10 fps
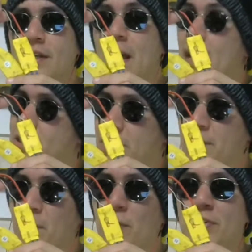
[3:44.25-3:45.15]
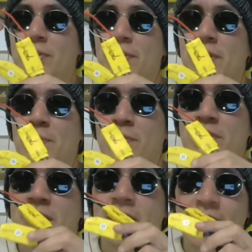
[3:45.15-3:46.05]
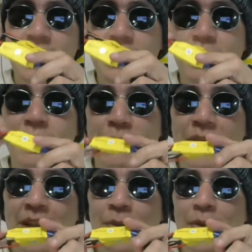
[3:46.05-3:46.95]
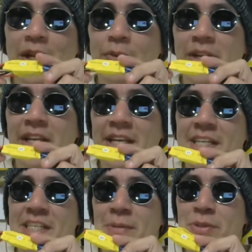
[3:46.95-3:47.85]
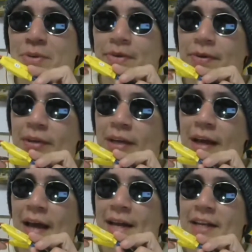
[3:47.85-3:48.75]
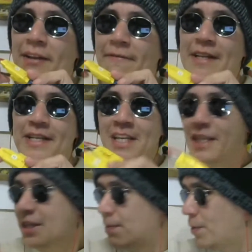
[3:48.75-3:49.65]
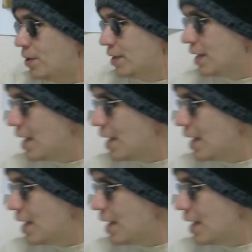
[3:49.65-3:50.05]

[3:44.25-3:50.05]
actually more so than the motors, it's the only part that really heats up, so I need to ventilate them well. I